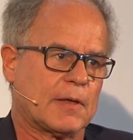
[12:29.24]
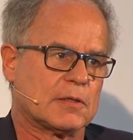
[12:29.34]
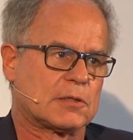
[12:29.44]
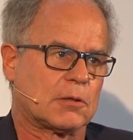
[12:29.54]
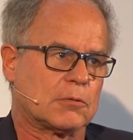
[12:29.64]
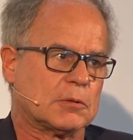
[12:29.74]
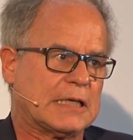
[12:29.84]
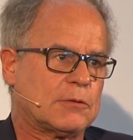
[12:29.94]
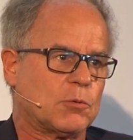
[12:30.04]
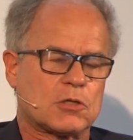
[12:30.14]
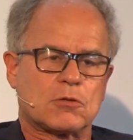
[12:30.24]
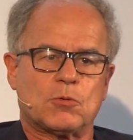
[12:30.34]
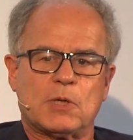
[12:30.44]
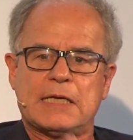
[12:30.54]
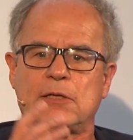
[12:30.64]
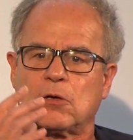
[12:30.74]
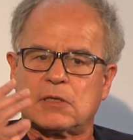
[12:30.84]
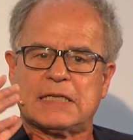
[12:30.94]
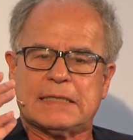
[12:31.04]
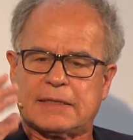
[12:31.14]
So it was really
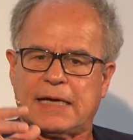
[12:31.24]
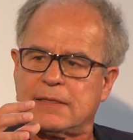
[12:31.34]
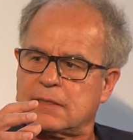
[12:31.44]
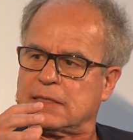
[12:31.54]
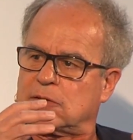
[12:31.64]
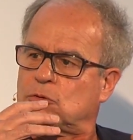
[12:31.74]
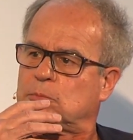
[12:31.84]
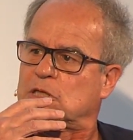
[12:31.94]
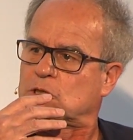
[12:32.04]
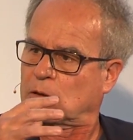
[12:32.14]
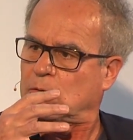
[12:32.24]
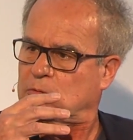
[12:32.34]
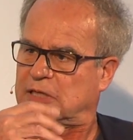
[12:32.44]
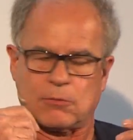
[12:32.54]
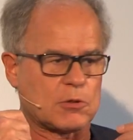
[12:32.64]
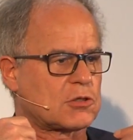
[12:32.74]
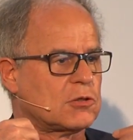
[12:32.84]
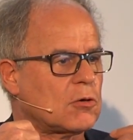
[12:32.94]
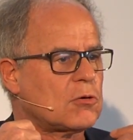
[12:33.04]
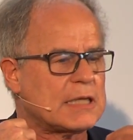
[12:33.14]
not intended to be shown. There was
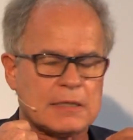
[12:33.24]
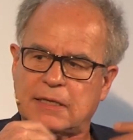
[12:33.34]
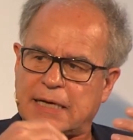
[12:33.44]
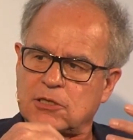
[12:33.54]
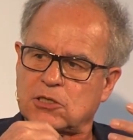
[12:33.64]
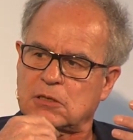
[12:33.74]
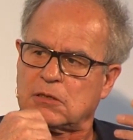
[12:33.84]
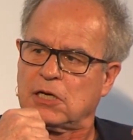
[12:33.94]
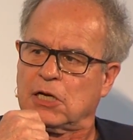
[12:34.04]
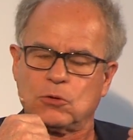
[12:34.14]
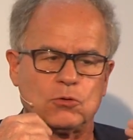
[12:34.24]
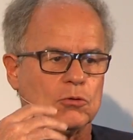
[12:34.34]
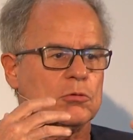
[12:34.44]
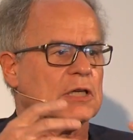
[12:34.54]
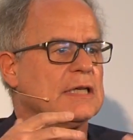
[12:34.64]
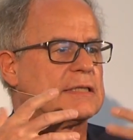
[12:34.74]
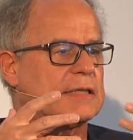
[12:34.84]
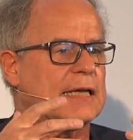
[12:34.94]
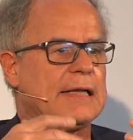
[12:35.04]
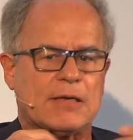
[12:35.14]
no intention to say,